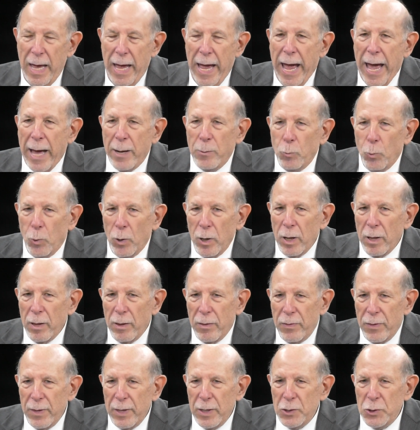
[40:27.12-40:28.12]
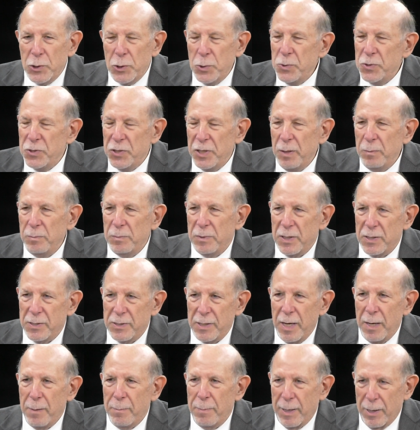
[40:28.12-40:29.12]
And one of the things you seem to
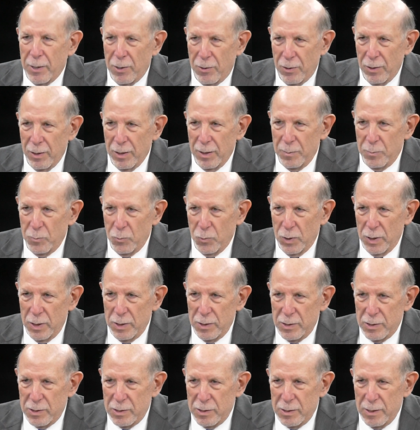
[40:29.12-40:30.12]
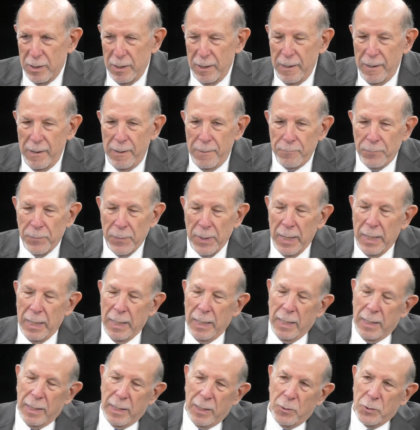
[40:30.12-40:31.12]
say about Harlem was
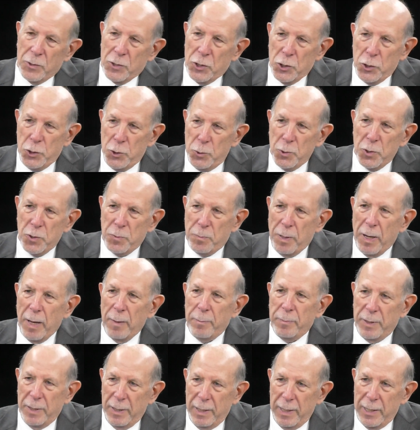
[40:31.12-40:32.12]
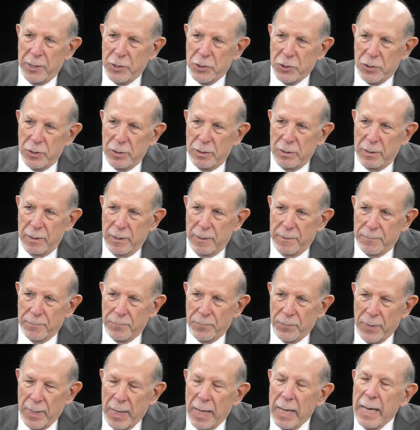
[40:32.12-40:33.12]
there was a Jewish population,
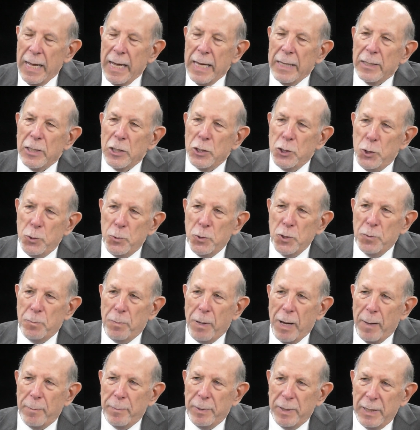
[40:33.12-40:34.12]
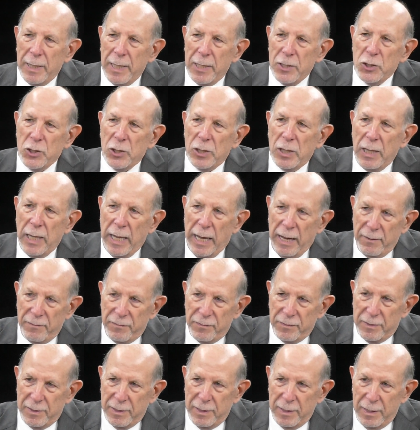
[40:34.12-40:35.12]
the Jewish population
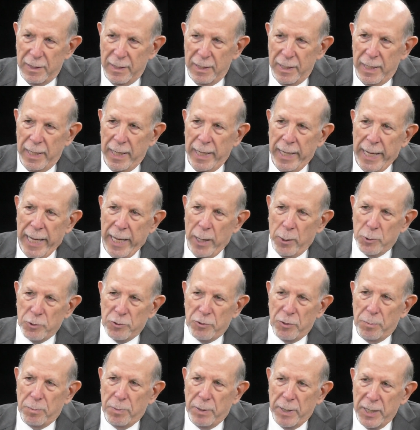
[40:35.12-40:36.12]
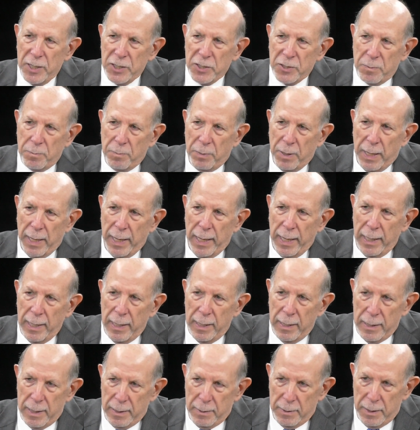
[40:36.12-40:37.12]
left, it was replaced by
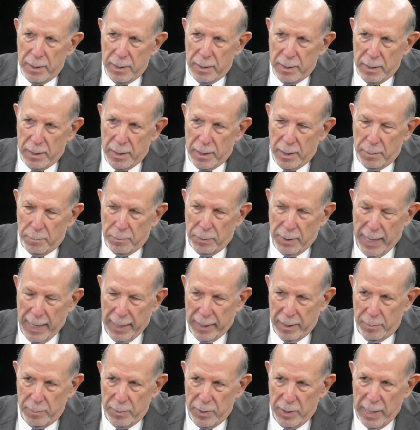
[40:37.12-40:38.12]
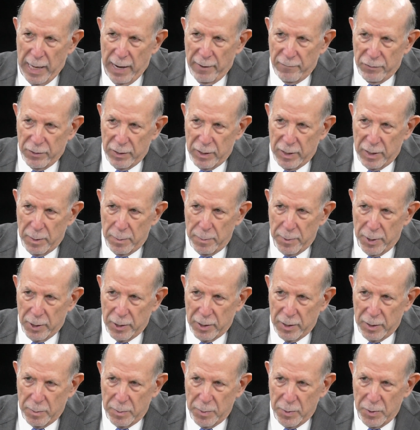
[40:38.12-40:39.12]
a black, the African
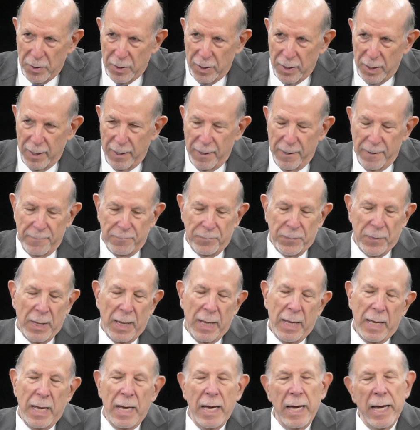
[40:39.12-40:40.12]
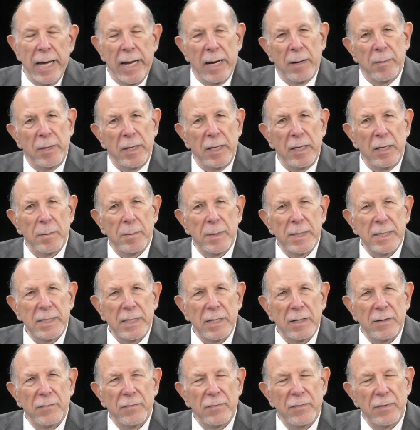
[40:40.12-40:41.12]
American community. Right. And I'm thinking to
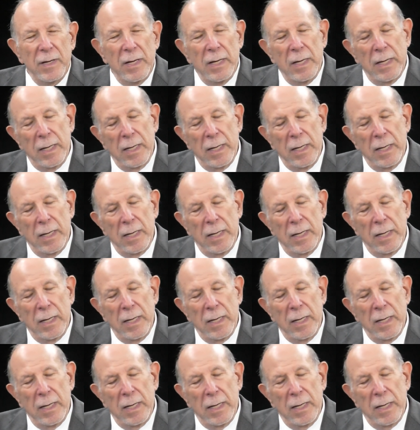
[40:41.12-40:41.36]
myself,